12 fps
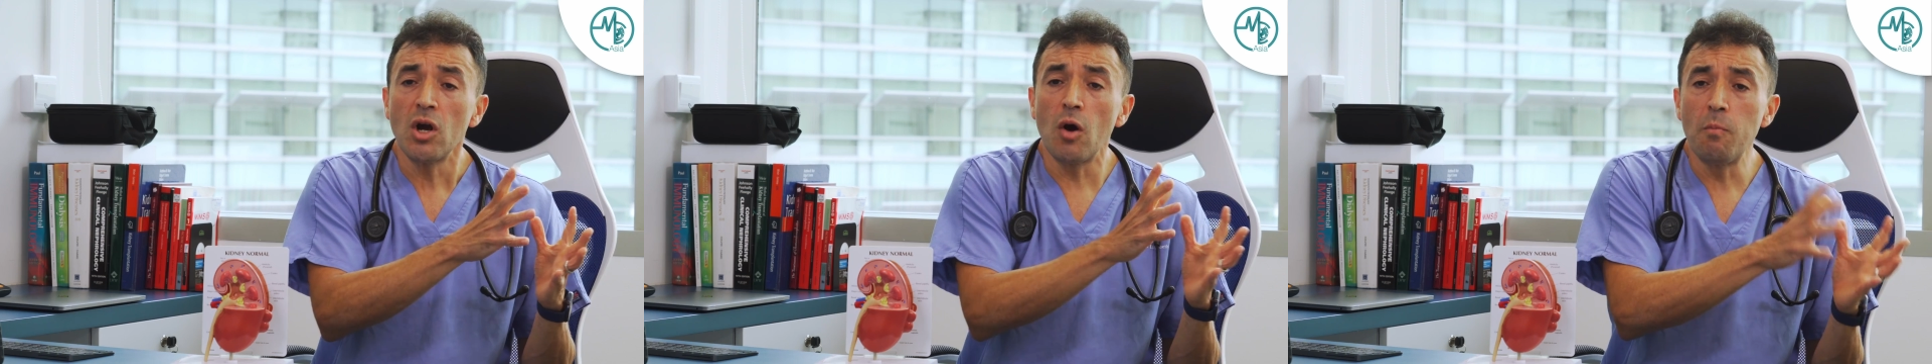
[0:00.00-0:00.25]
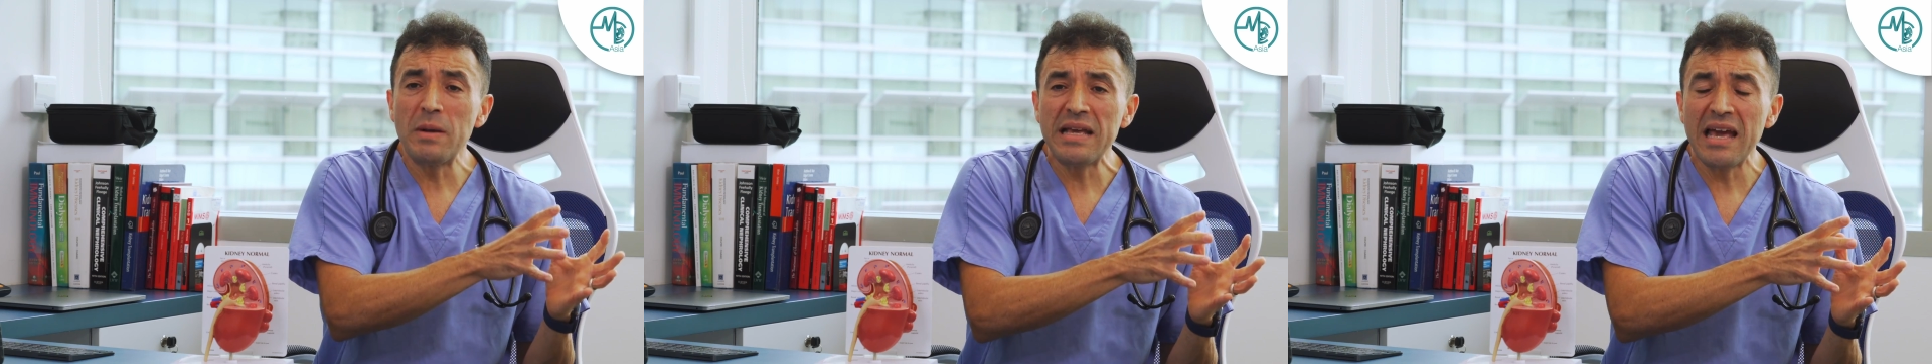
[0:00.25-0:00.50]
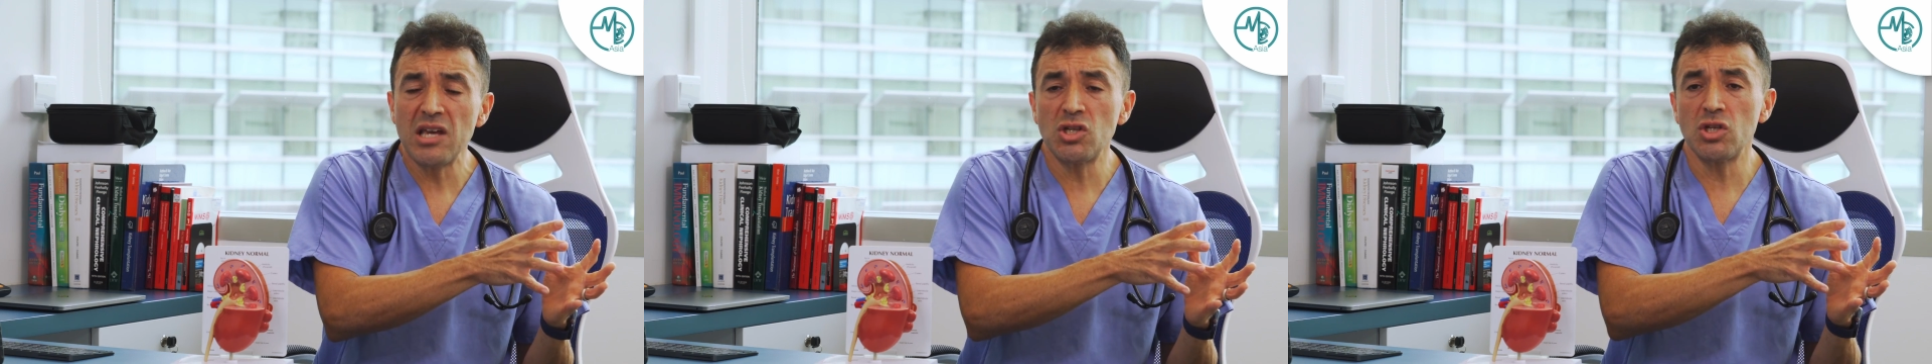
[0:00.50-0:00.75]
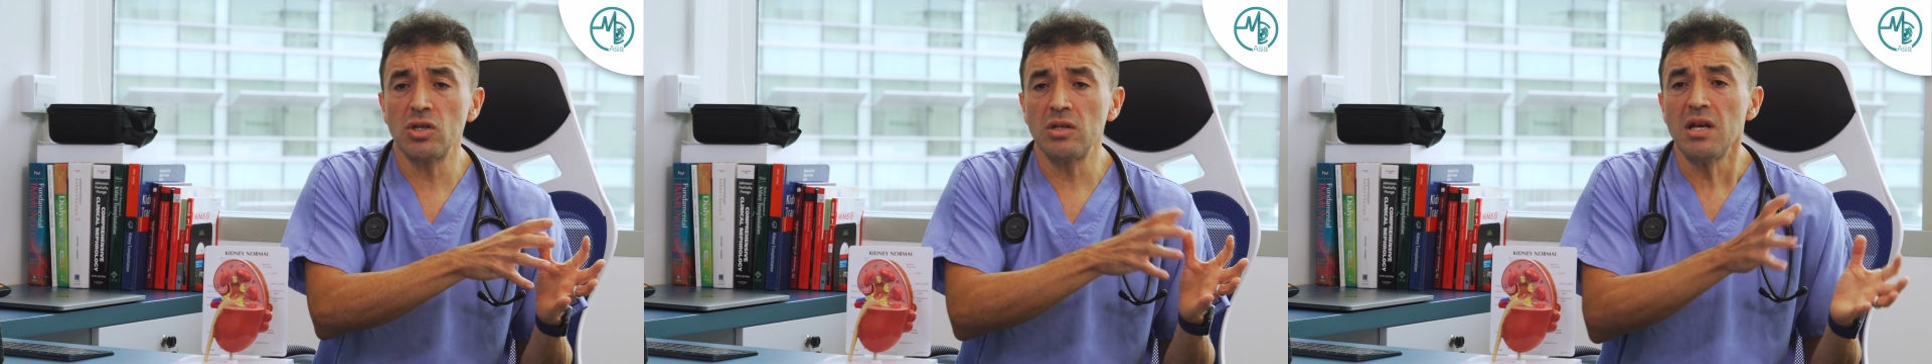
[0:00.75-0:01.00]

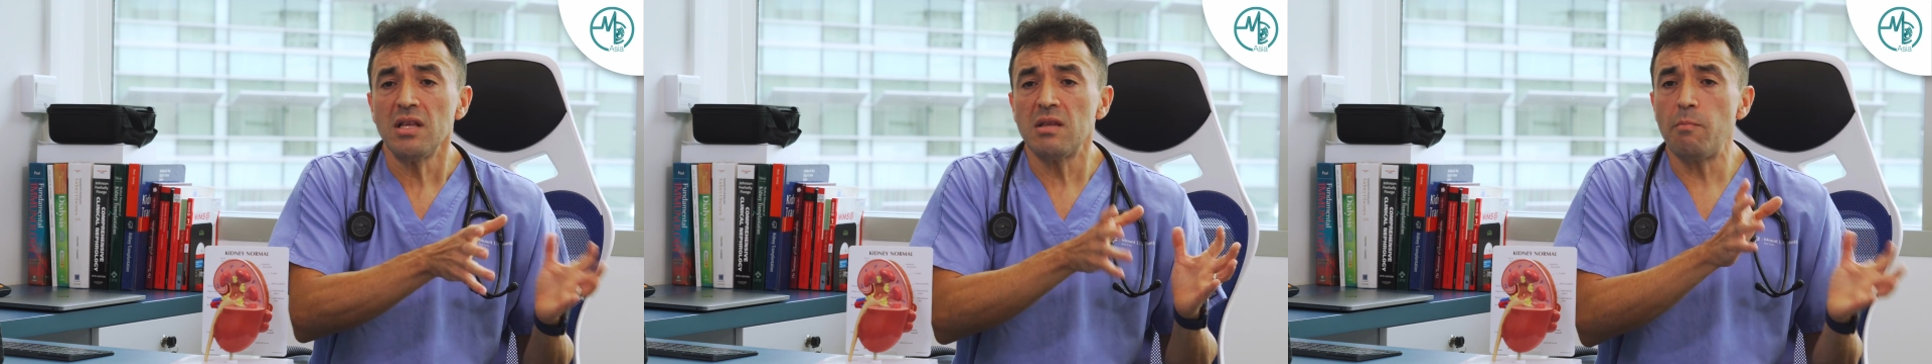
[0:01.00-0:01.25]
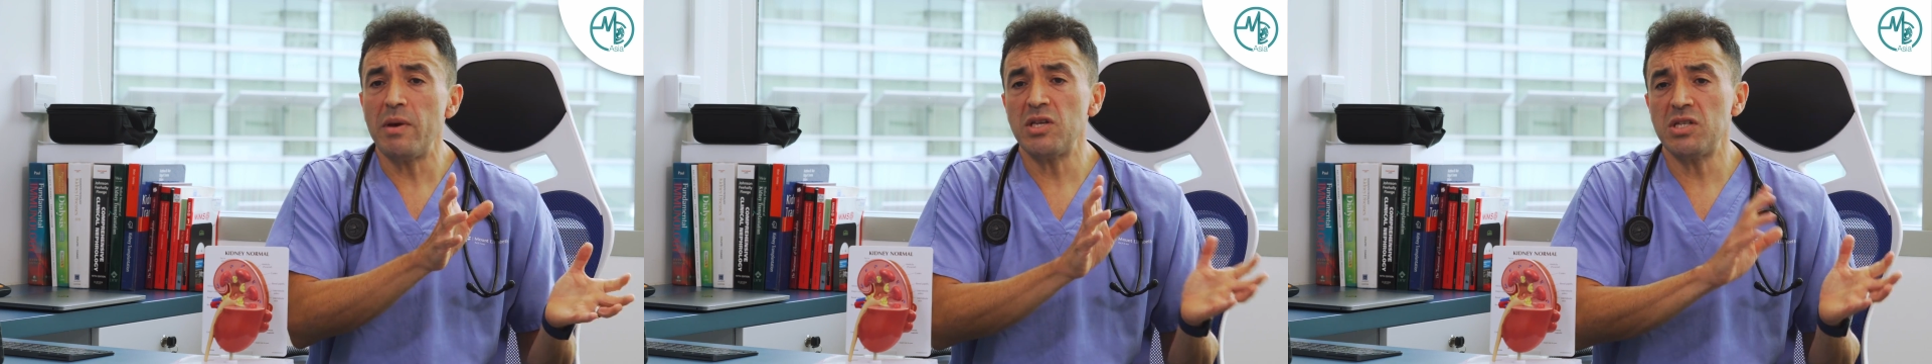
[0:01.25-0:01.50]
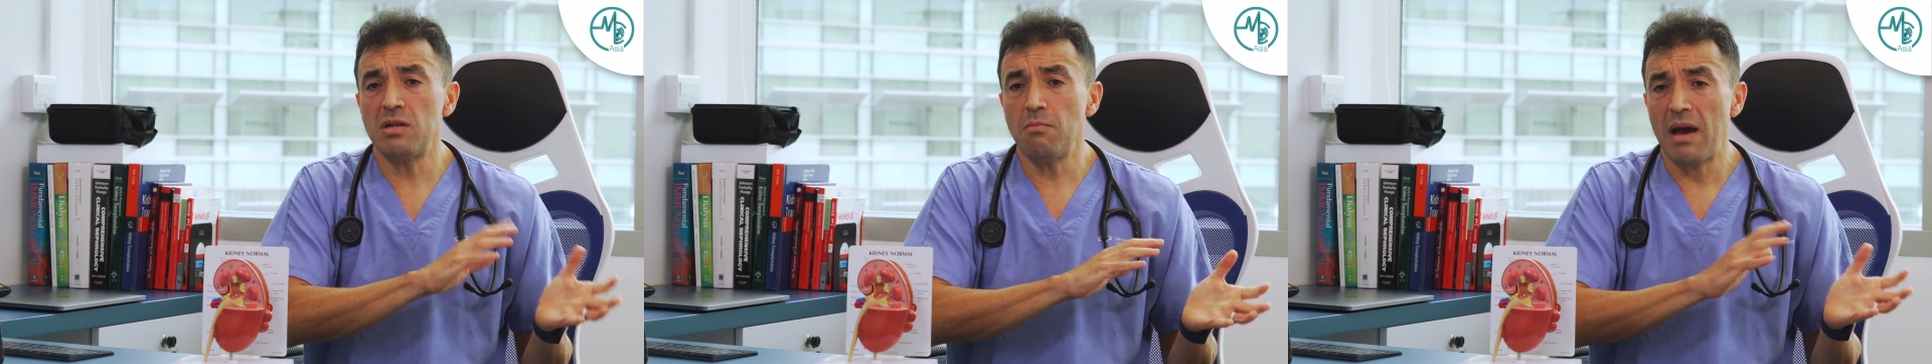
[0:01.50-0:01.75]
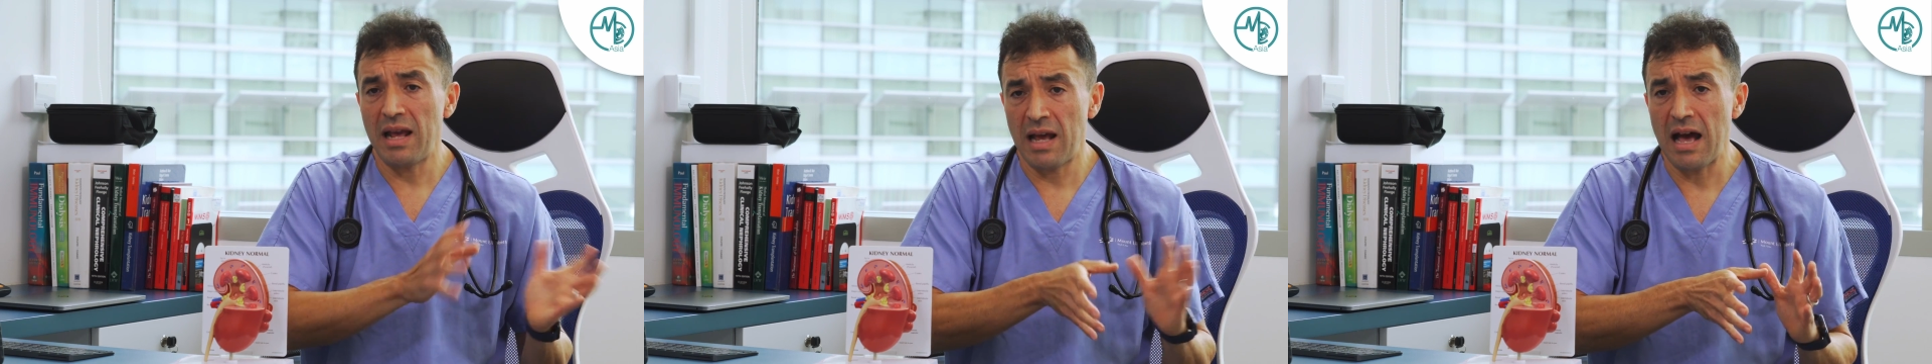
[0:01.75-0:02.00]
complication the patient
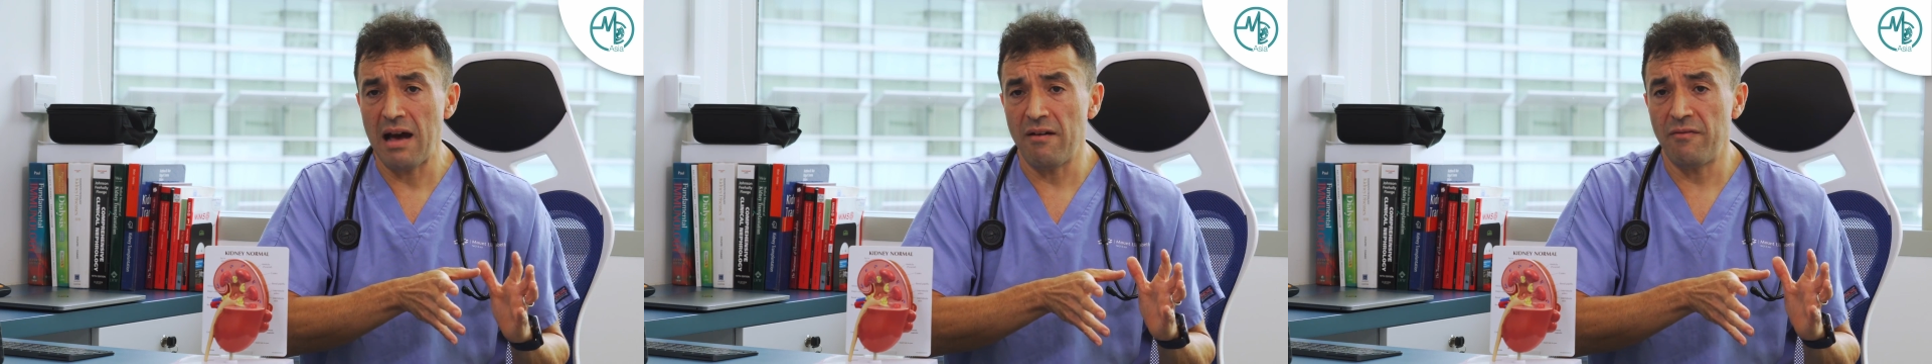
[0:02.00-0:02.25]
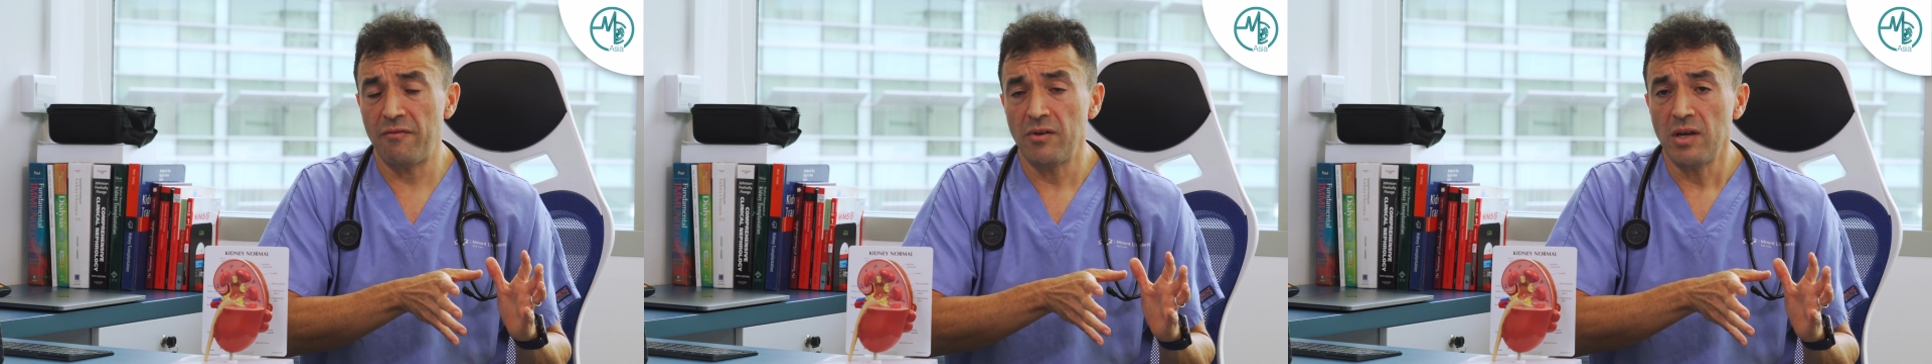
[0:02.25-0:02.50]
might have.